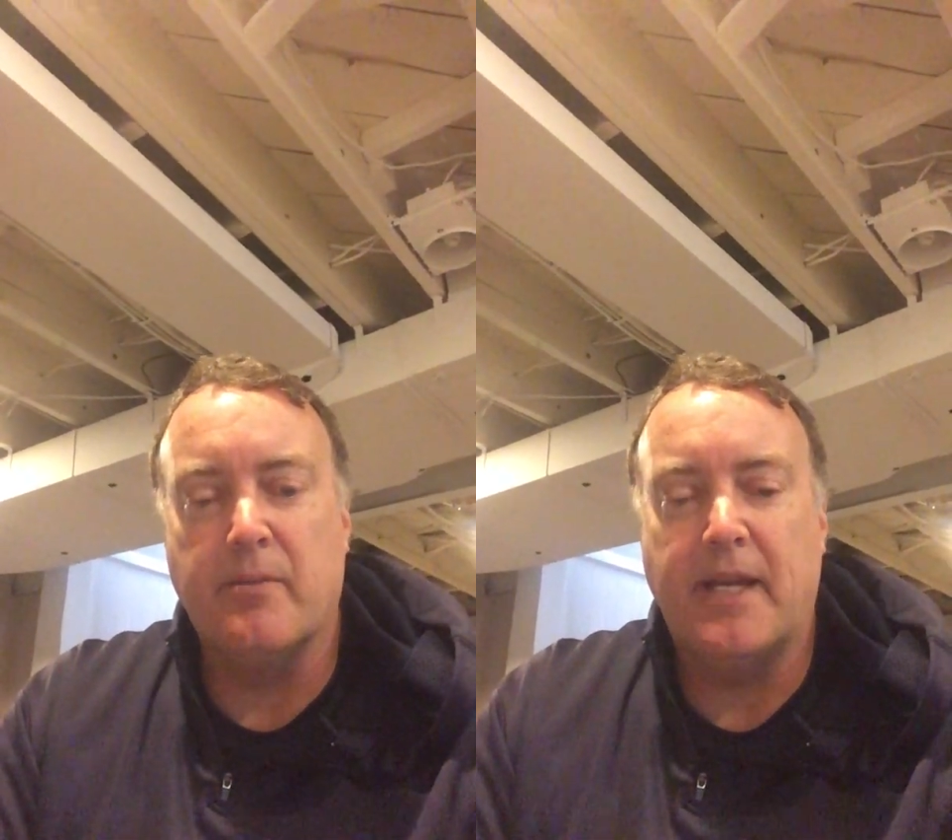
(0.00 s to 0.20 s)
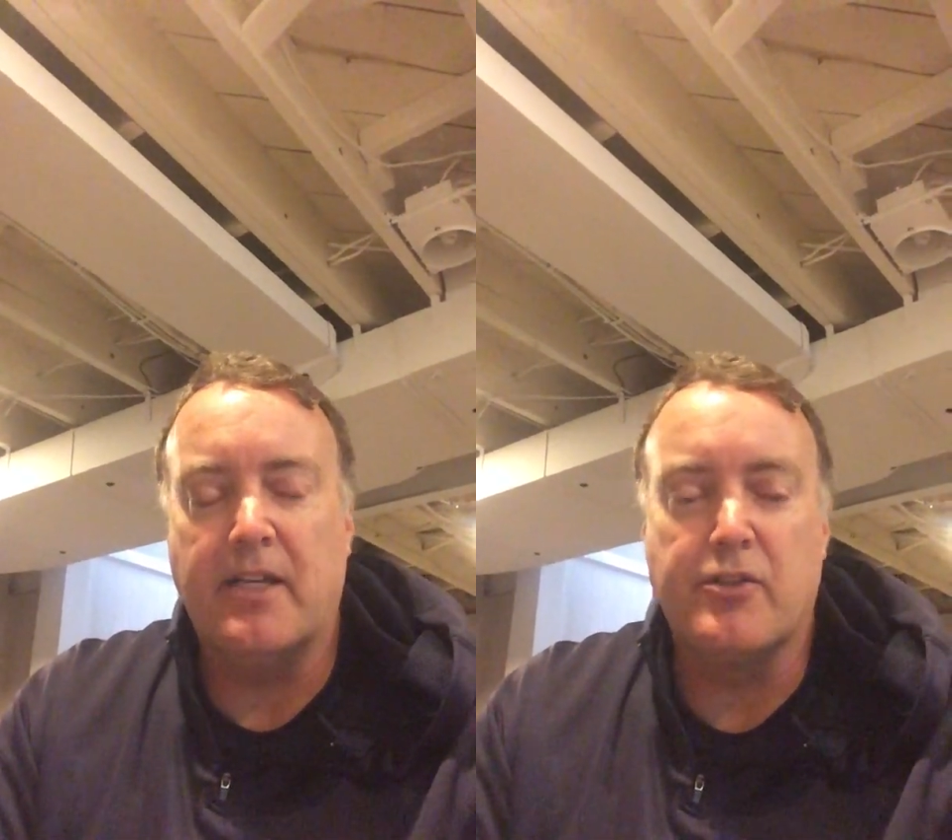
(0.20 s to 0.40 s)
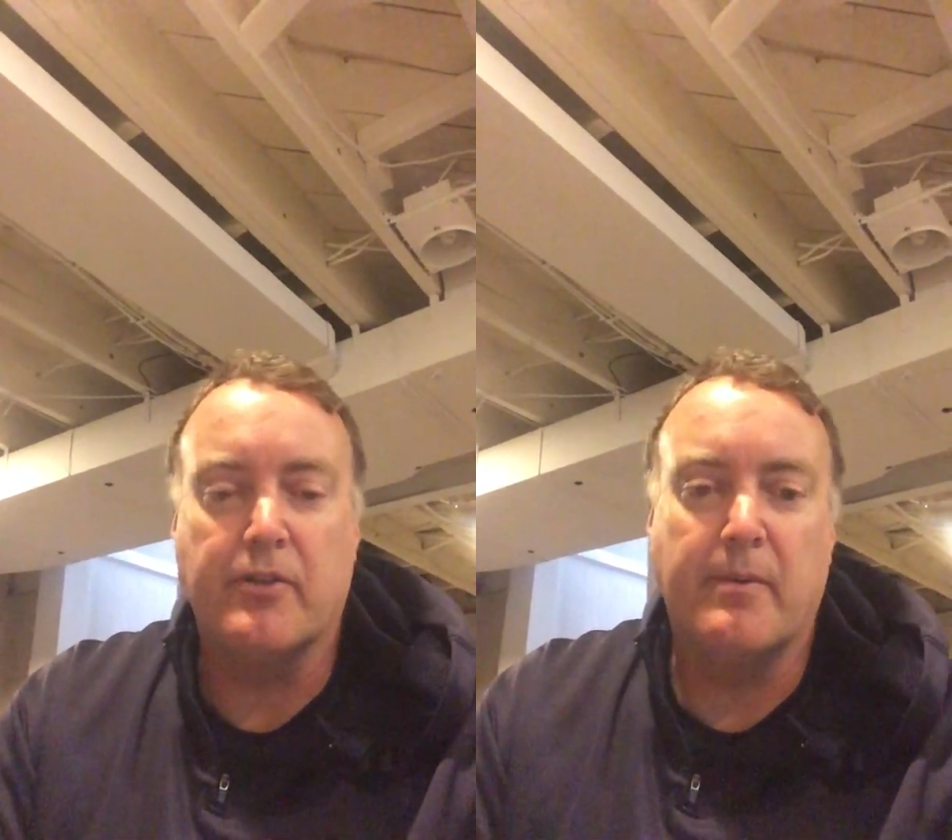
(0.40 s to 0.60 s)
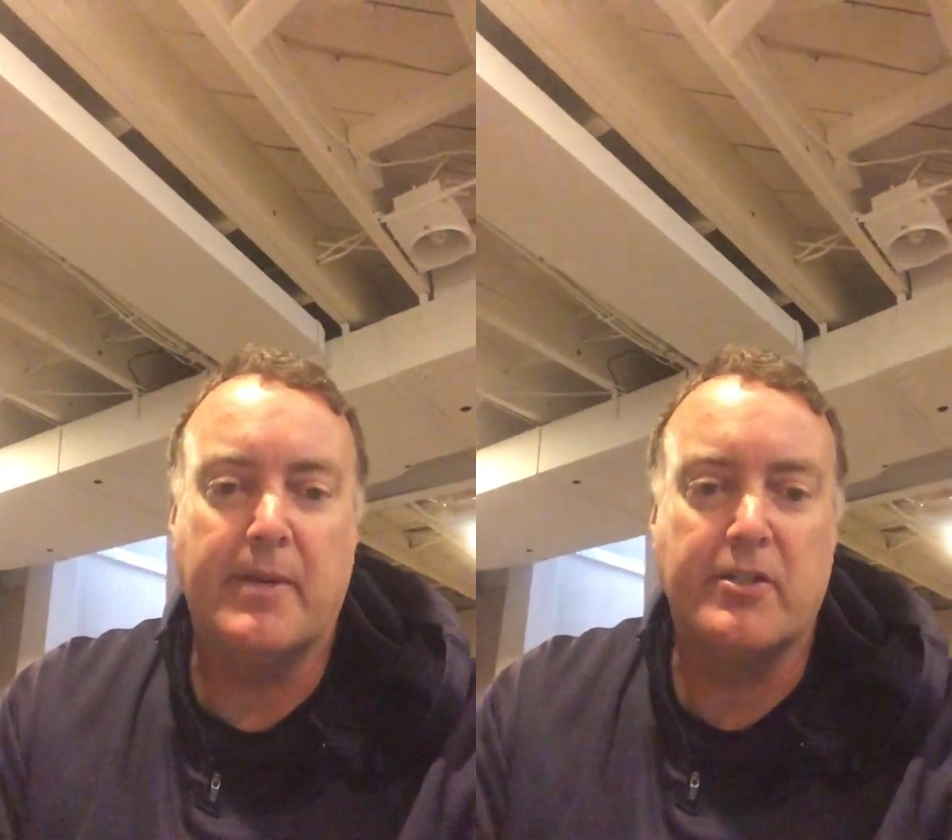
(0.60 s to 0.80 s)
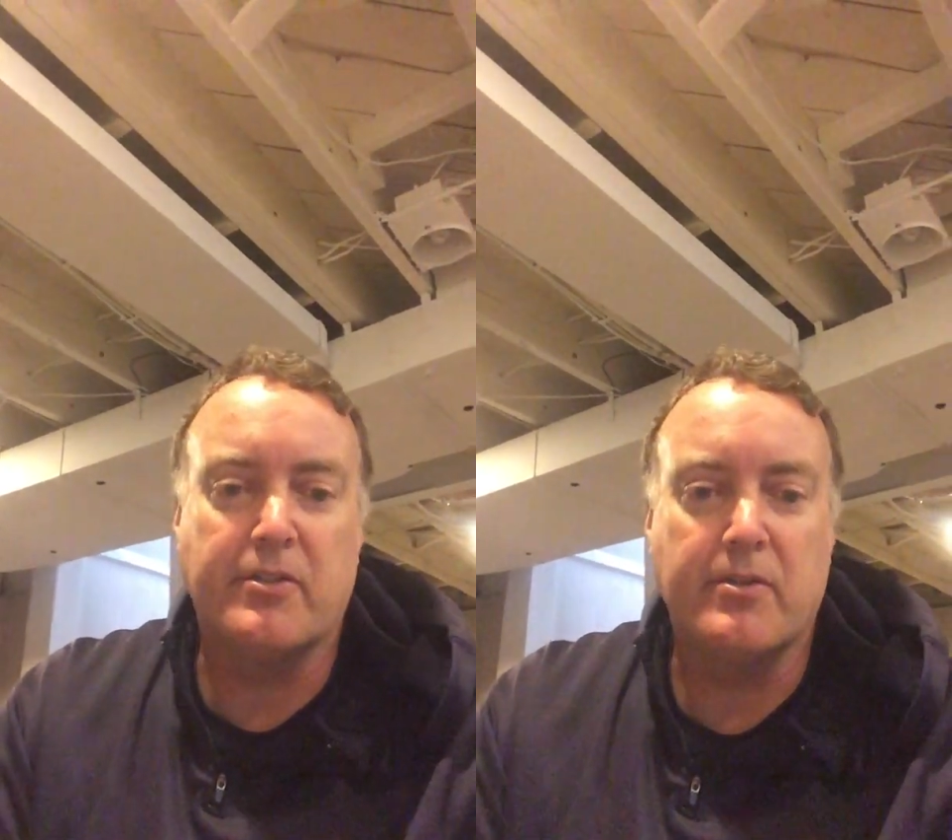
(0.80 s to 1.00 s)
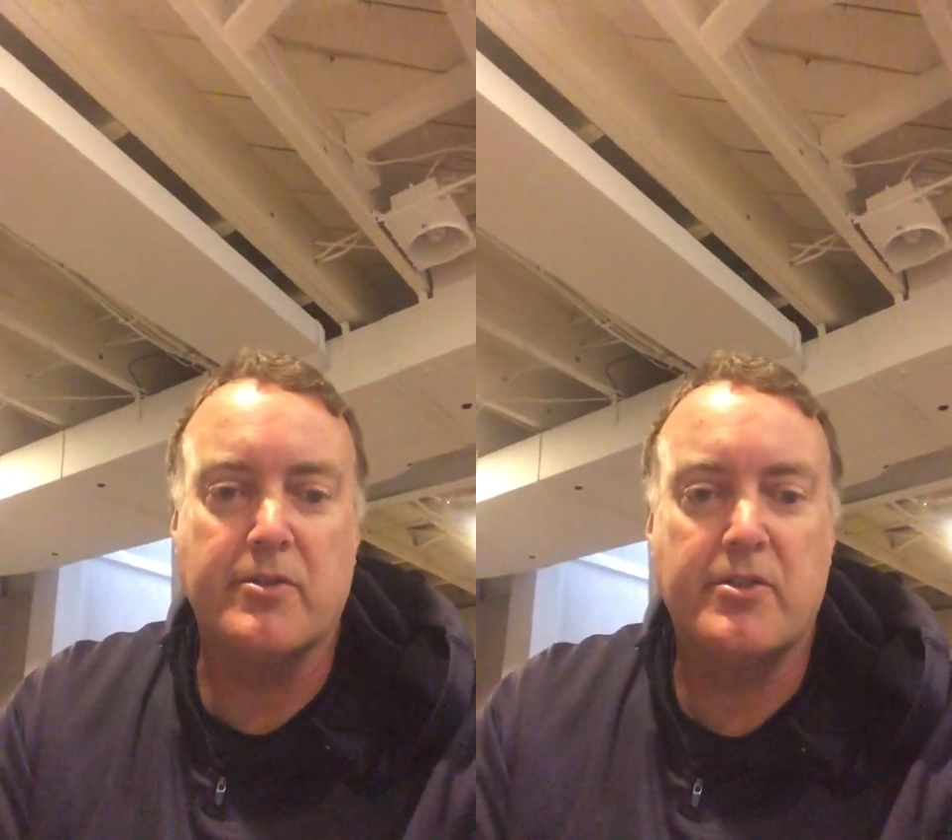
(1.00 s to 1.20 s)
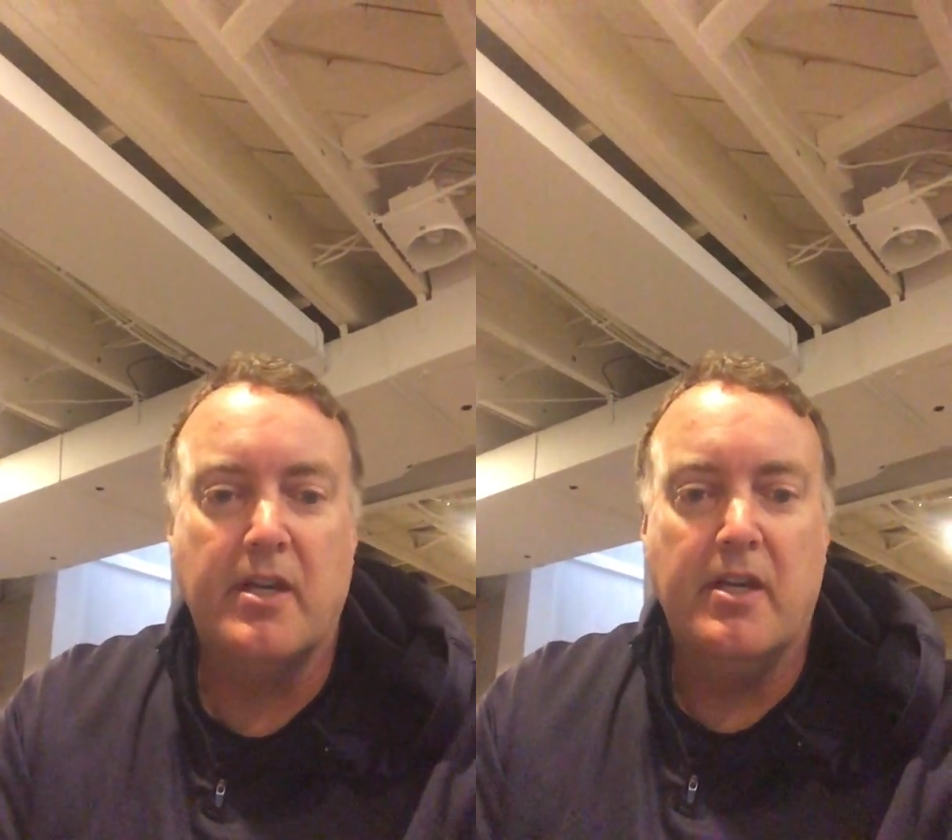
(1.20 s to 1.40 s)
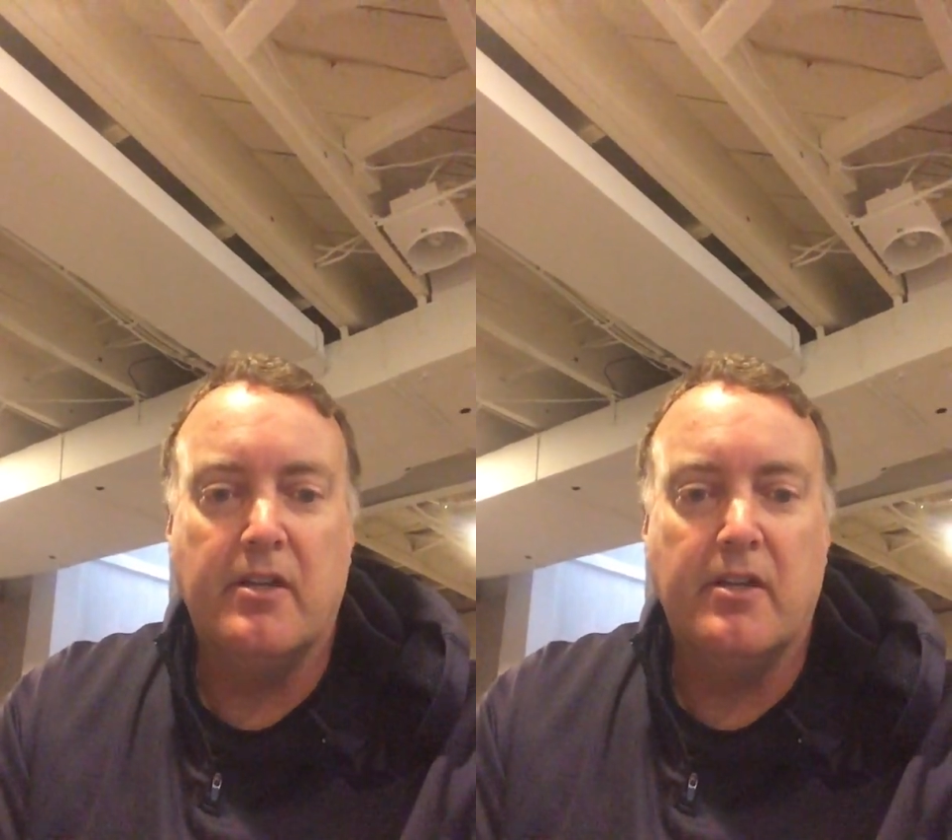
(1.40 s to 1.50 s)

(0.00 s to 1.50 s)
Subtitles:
you're making sure the pitcher's